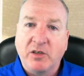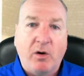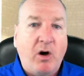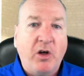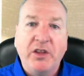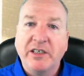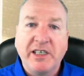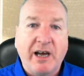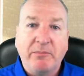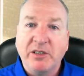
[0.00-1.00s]
So all this
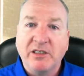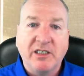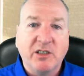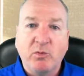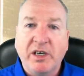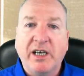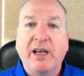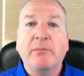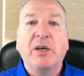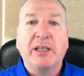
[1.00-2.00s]
happens this
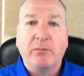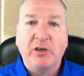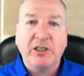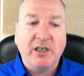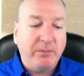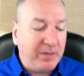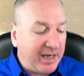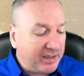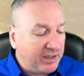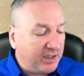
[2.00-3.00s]
weekend, but they're pushing it
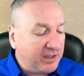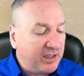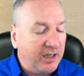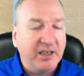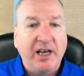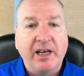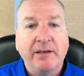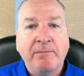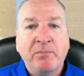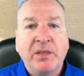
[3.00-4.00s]
back to Sunday.
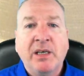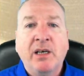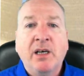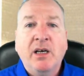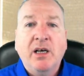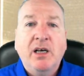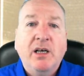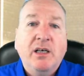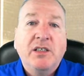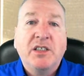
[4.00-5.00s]

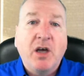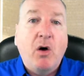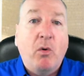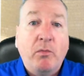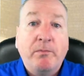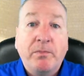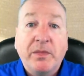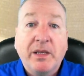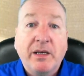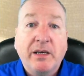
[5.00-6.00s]
So
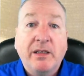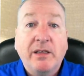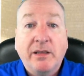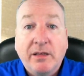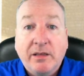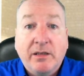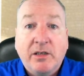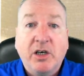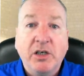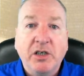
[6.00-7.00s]

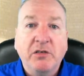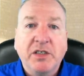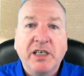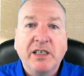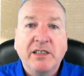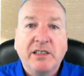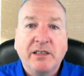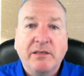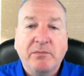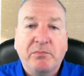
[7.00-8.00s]
good news is,
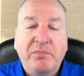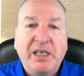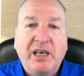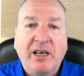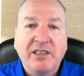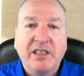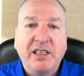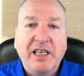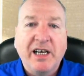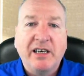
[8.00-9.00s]
because of
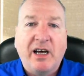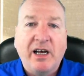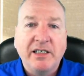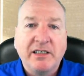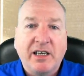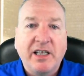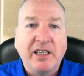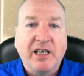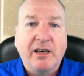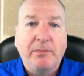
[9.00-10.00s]
the deadlines, I
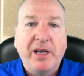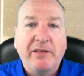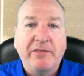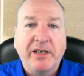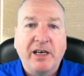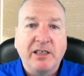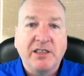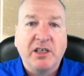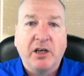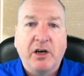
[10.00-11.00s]
think that'll benefit
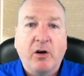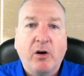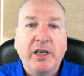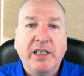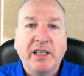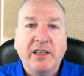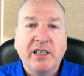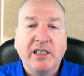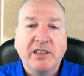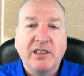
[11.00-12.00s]
us. They're going to hurry to get
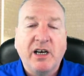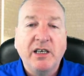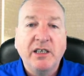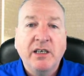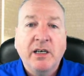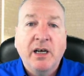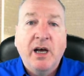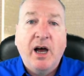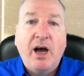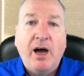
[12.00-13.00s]
things done.
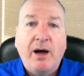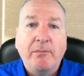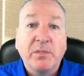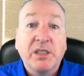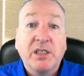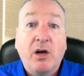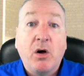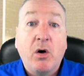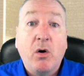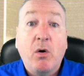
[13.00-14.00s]

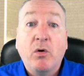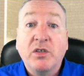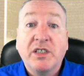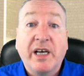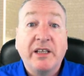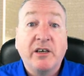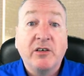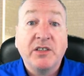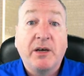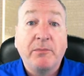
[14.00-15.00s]
So say
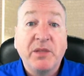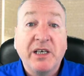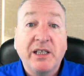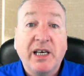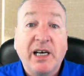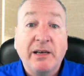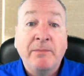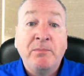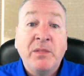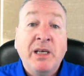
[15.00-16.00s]
there's something that
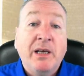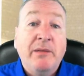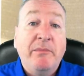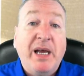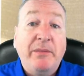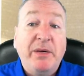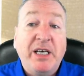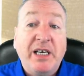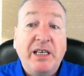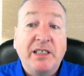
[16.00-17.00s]

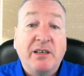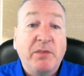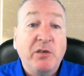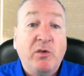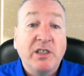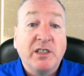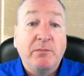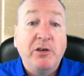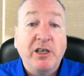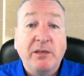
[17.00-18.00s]
maybe somebody wants to
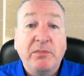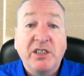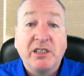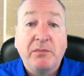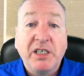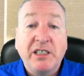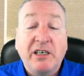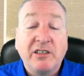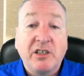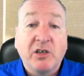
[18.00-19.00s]
put in, but somebody
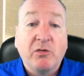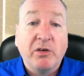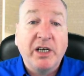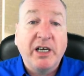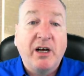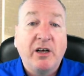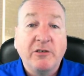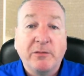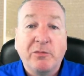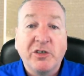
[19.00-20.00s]
doesn't agree
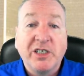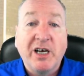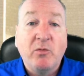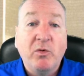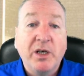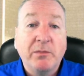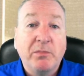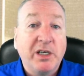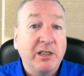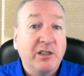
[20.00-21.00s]
100% with,
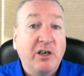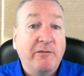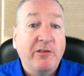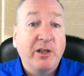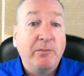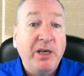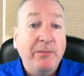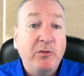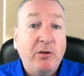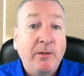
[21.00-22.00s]
but it's good for the
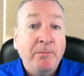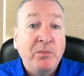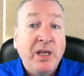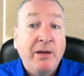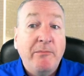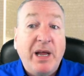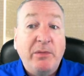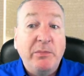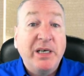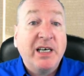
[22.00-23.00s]
people.
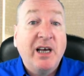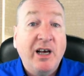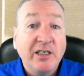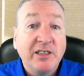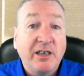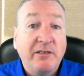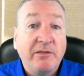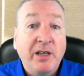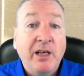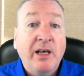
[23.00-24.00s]
Maybe because of